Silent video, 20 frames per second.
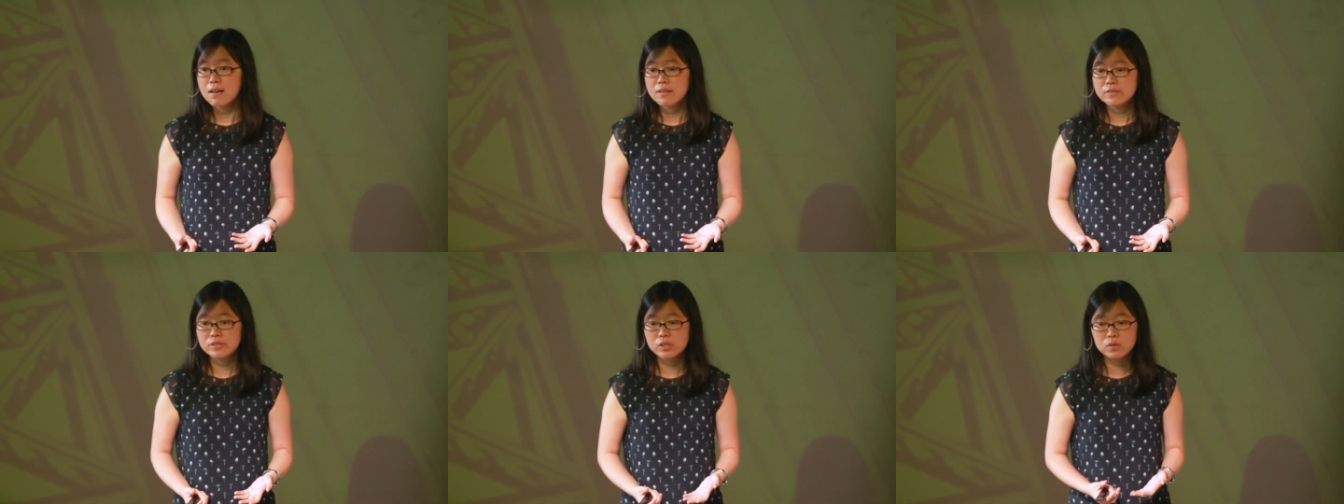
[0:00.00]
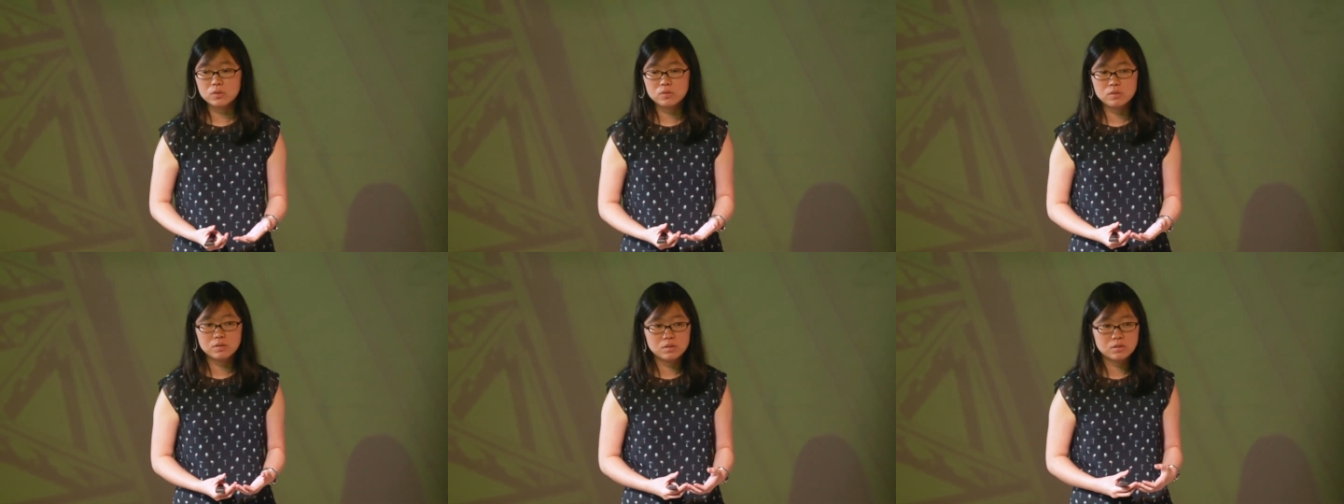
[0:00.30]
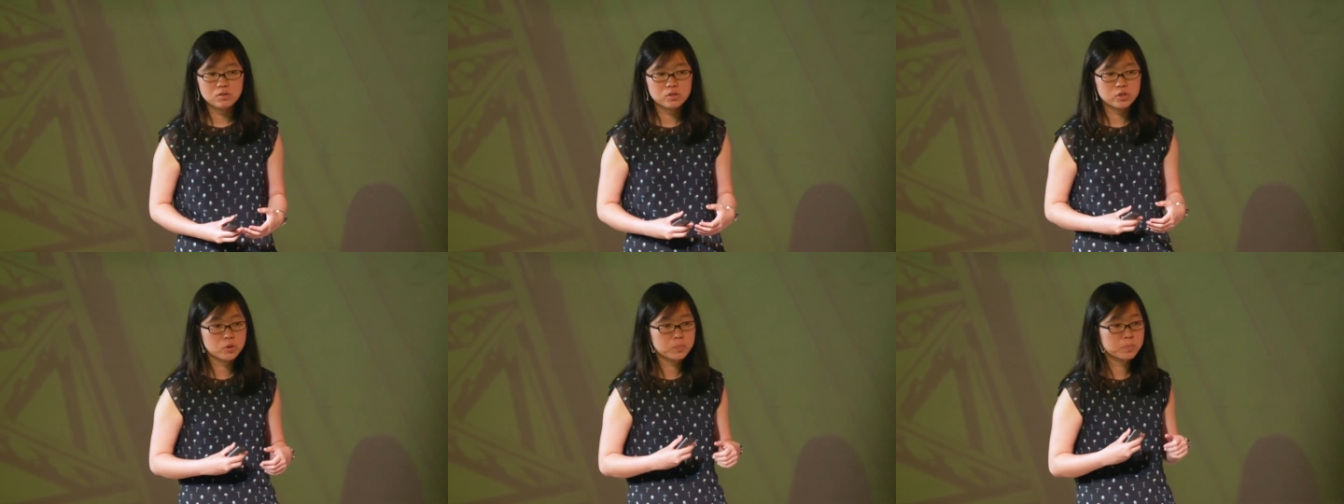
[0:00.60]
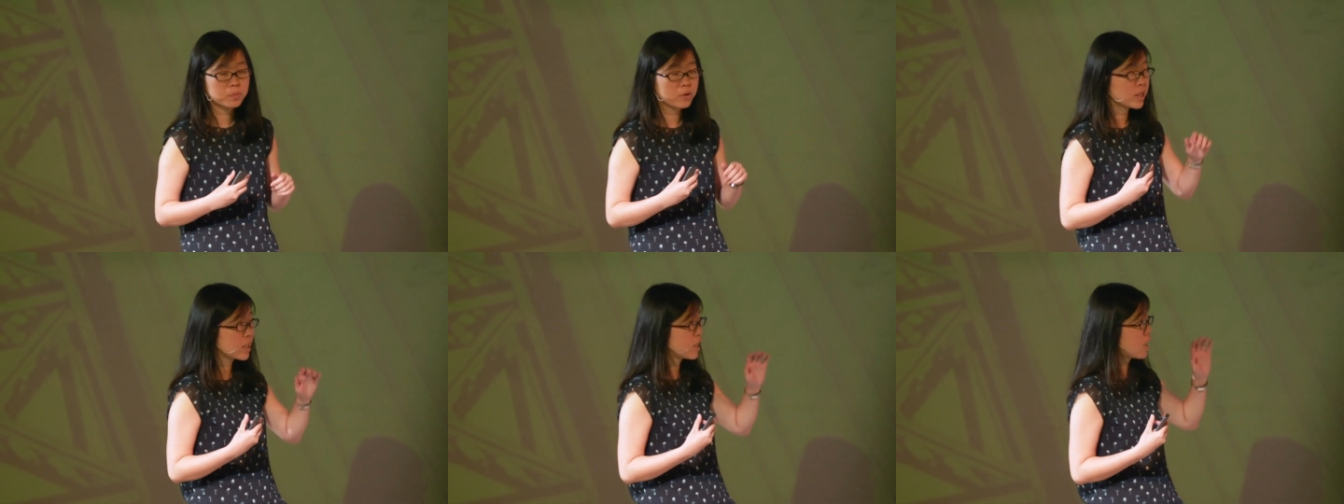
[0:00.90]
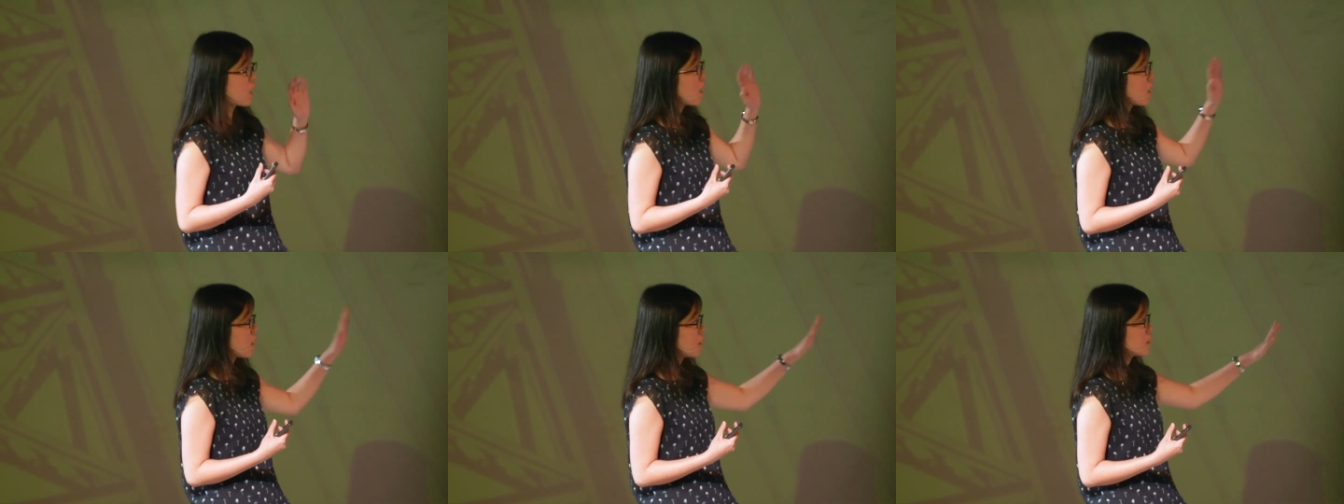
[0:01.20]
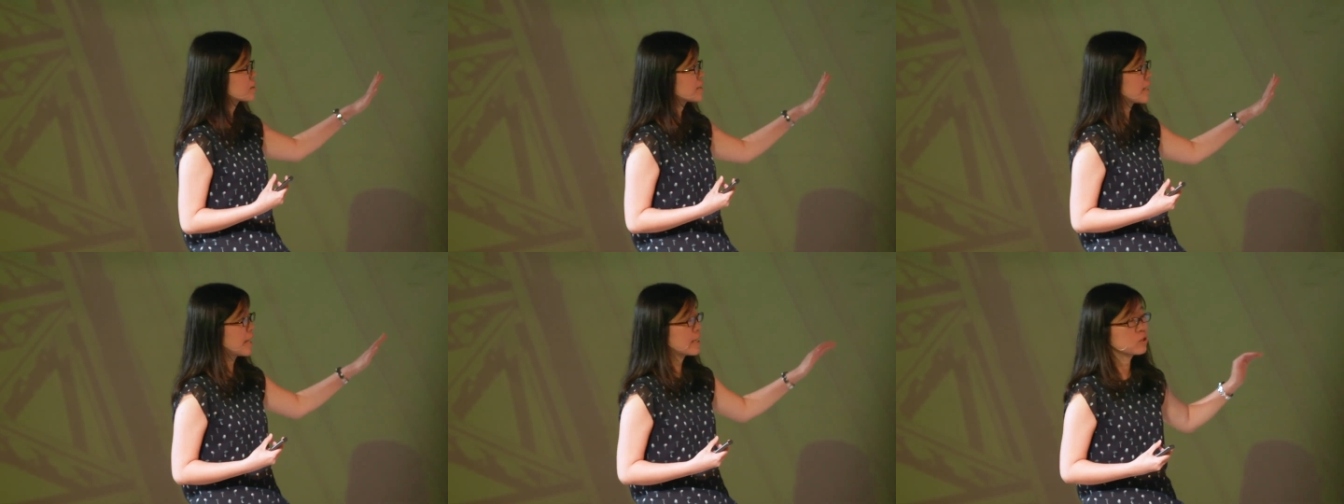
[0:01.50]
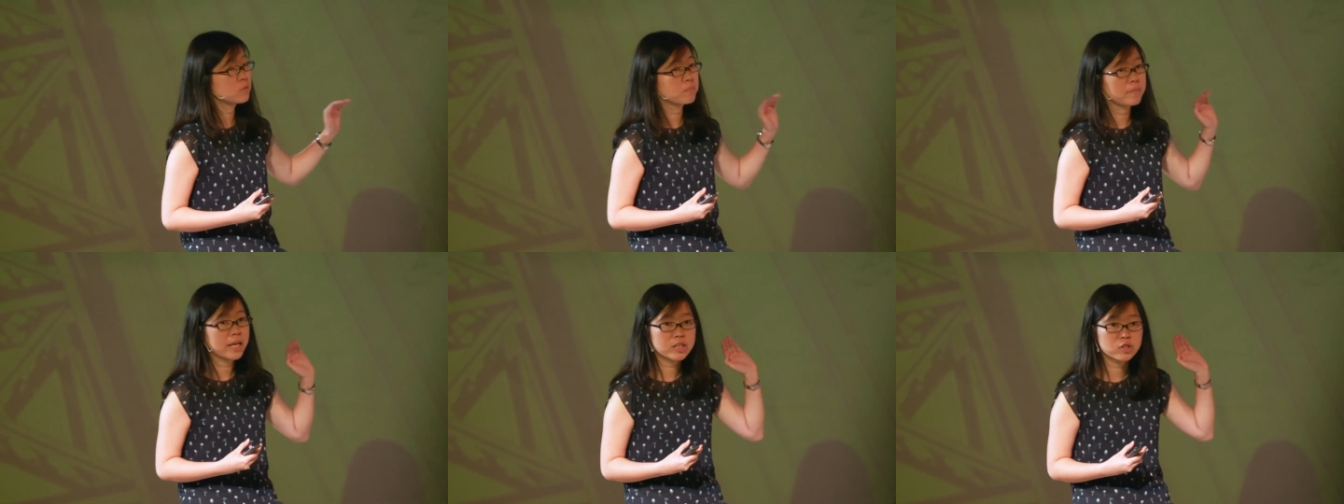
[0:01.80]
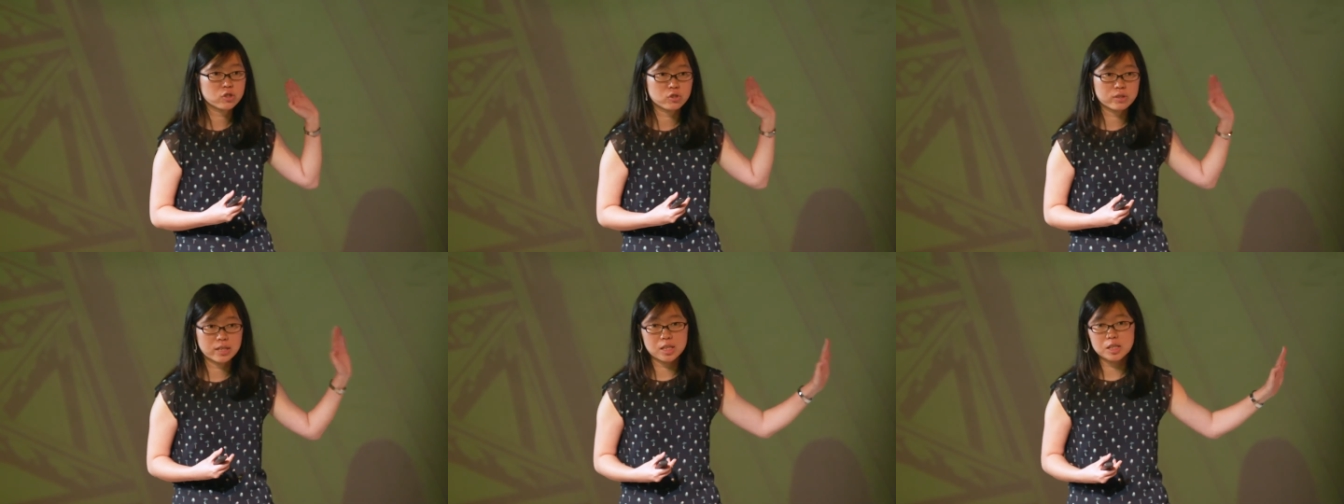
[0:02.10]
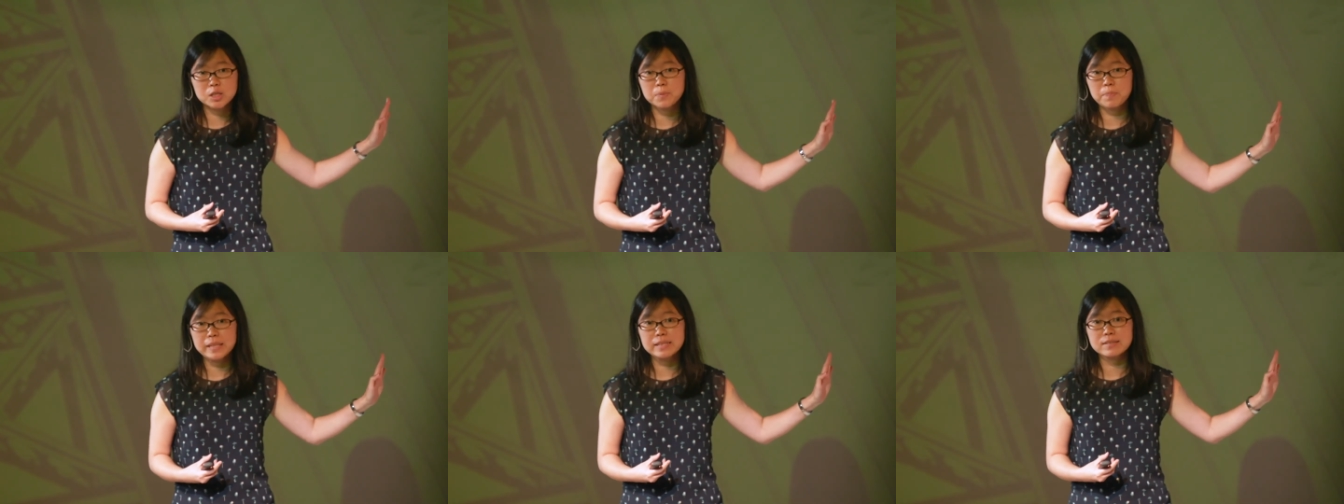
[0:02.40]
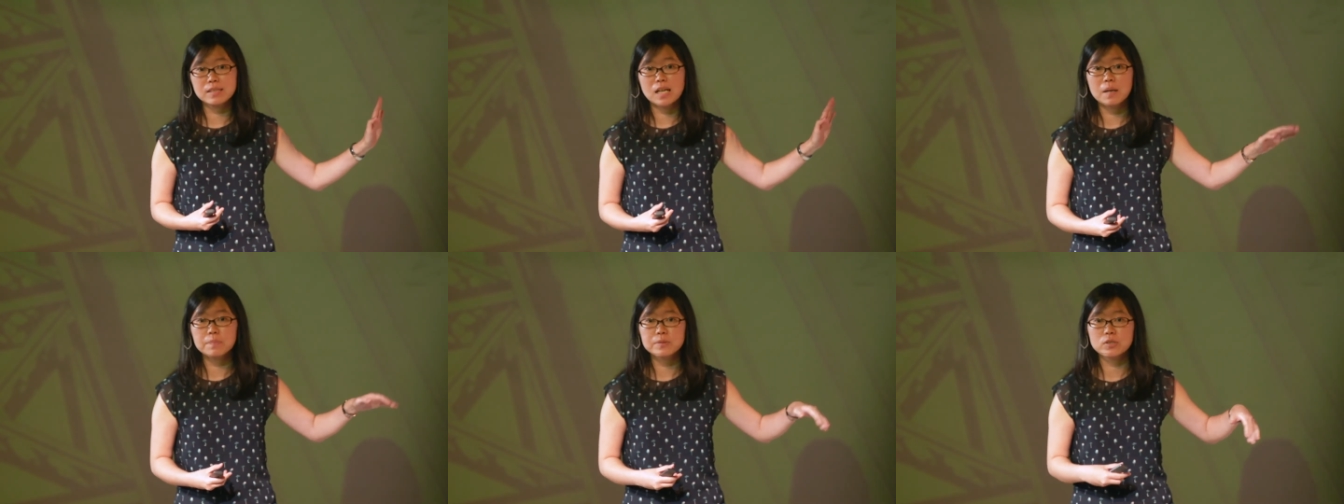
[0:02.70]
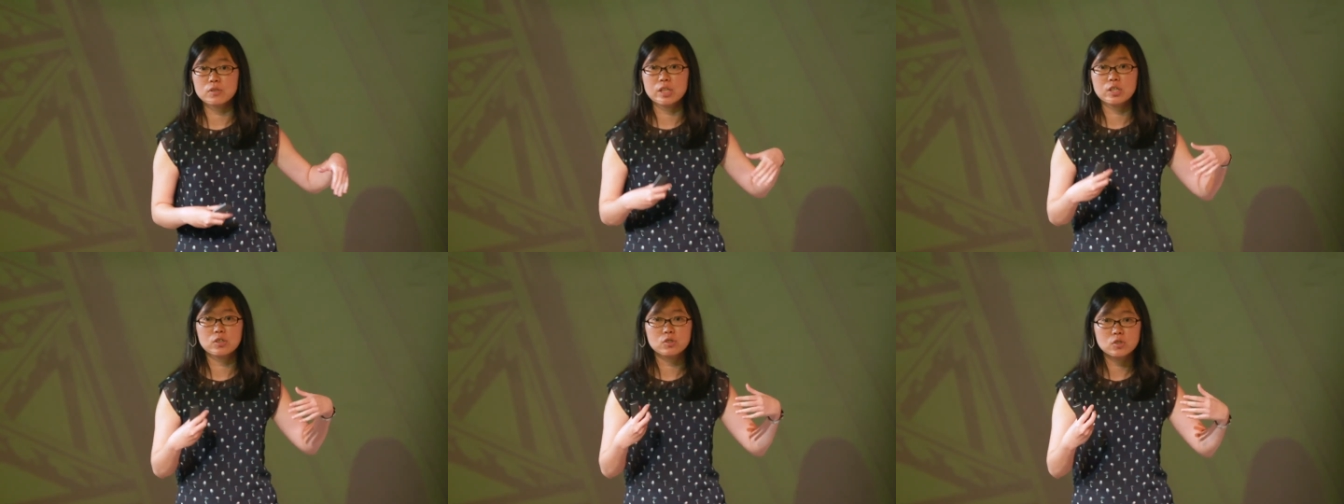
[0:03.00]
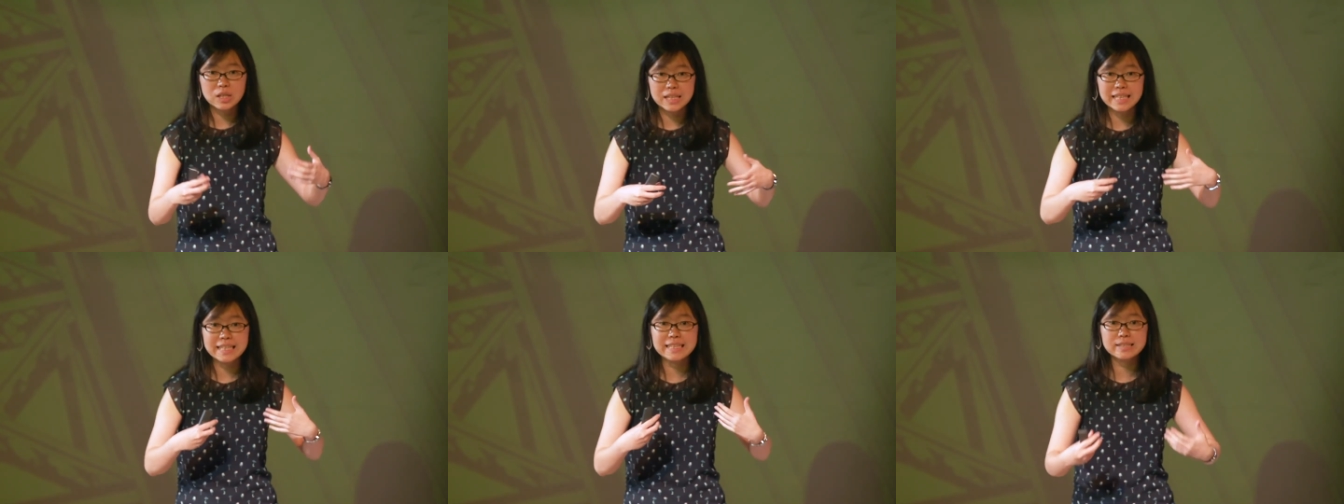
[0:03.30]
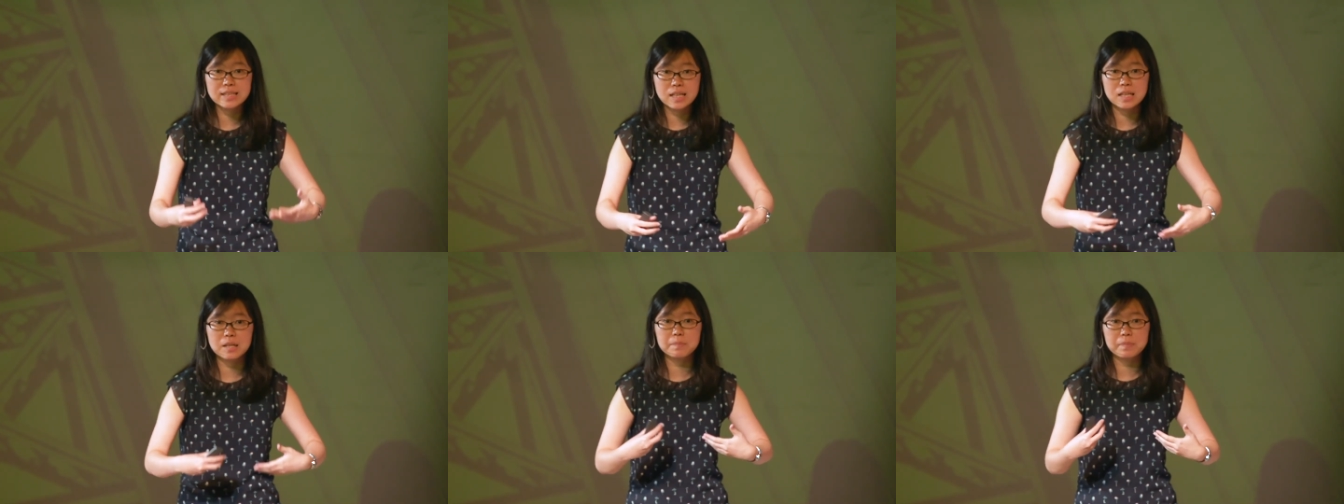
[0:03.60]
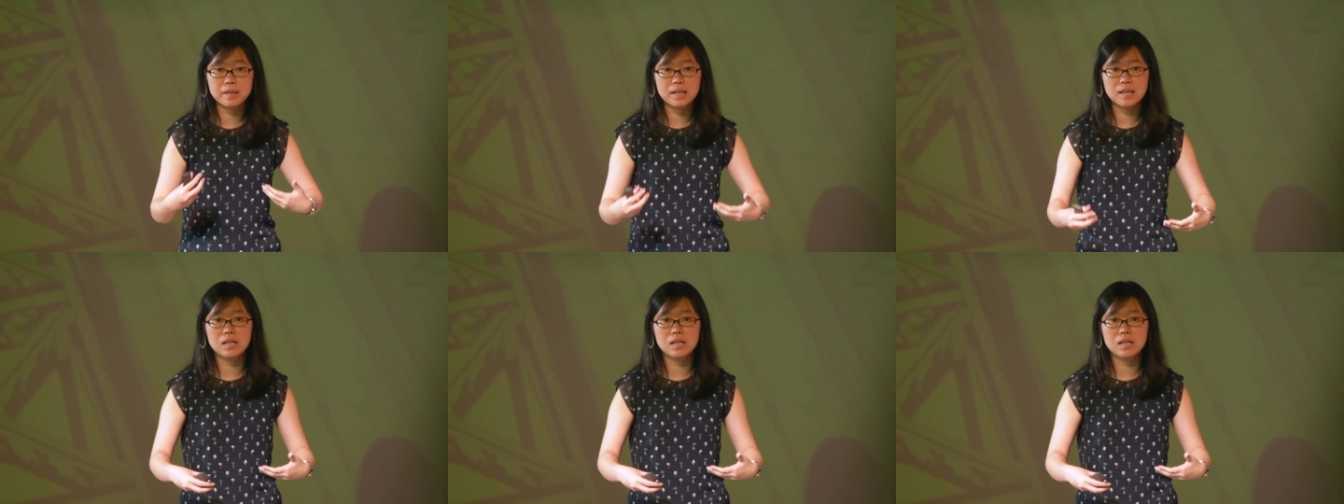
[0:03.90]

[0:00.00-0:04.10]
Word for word: So you put a card and you make sure that it's picked up so that you clean up